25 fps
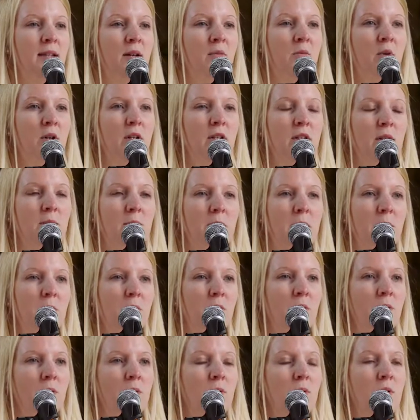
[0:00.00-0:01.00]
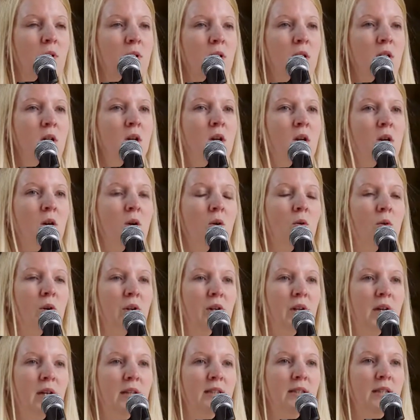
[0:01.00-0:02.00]
I'm one of the people
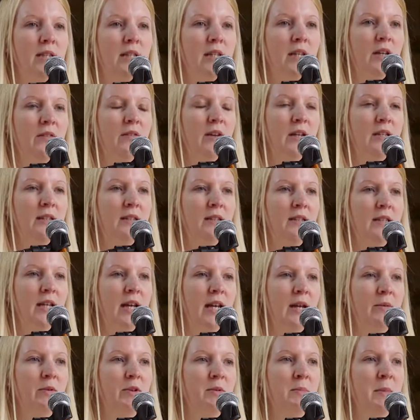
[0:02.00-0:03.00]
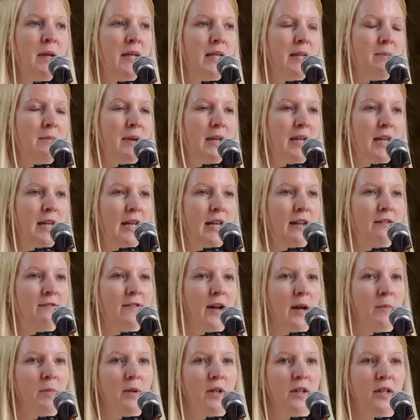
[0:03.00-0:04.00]
organising the event today with many
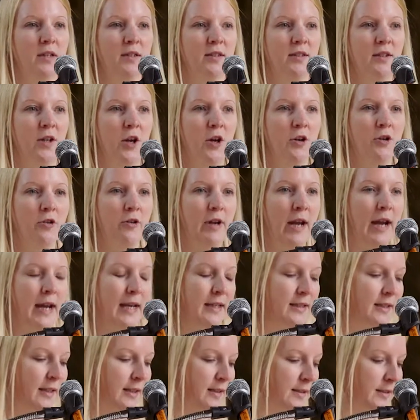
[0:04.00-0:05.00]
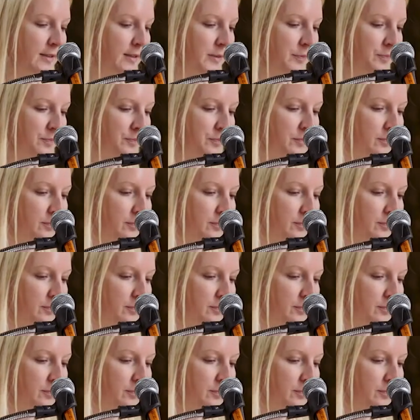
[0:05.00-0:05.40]
fabulous co-creators.